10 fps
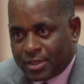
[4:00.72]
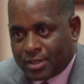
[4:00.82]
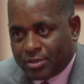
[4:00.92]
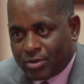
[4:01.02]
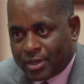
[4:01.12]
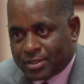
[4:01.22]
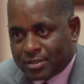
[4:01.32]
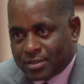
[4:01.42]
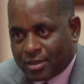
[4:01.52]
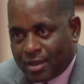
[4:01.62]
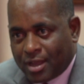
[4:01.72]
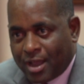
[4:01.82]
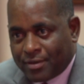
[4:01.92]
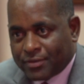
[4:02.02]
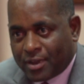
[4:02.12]
the units
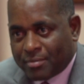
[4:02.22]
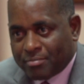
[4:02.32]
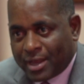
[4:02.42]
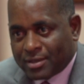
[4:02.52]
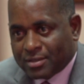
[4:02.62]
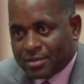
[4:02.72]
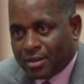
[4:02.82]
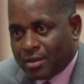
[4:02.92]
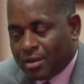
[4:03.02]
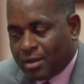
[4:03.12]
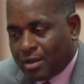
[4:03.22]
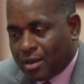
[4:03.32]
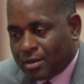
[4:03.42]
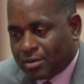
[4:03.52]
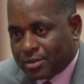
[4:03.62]
have uh, met
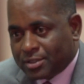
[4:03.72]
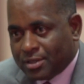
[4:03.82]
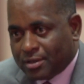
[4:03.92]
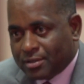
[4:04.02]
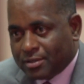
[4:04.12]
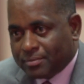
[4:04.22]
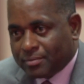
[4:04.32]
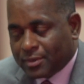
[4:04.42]
and considered,